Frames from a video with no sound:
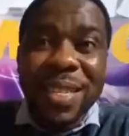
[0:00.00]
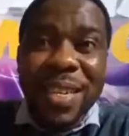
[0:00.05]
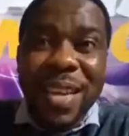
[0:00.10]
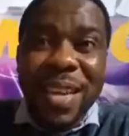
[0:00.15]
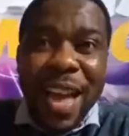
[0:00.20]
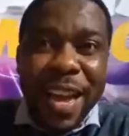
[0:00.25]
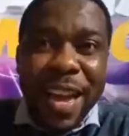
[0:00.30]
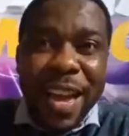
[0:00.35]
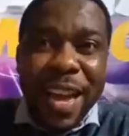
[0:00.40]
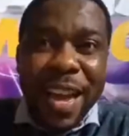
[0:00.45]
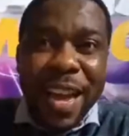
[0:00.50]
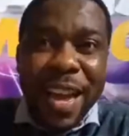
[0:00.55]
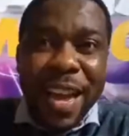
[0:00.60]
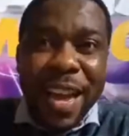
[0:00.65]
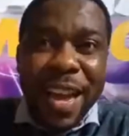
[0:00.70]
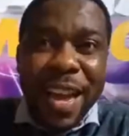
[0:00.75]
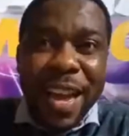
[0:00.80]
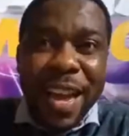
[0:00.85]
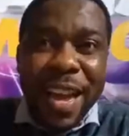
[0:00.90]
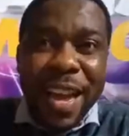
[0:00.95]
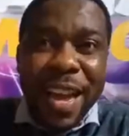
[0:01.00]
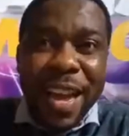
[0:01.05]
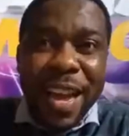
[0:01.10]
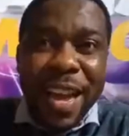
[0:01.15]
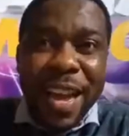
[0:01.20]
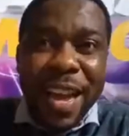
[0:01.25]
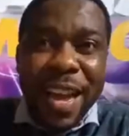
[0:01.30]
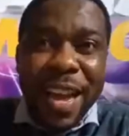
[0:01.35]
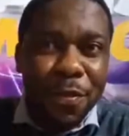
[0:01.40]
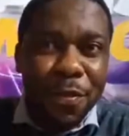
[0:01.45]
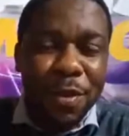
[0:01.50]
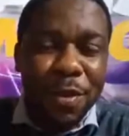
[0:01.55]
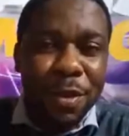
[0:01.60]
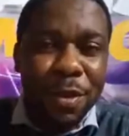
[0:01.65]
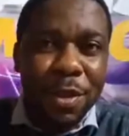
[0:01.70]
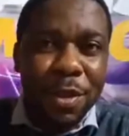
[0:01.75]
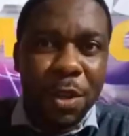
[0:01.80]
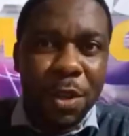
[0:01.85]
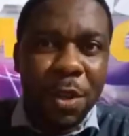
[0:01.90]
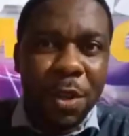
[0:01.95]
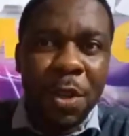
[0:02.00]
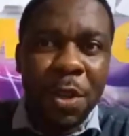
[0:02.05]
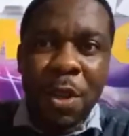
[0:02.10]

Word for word: kind of future.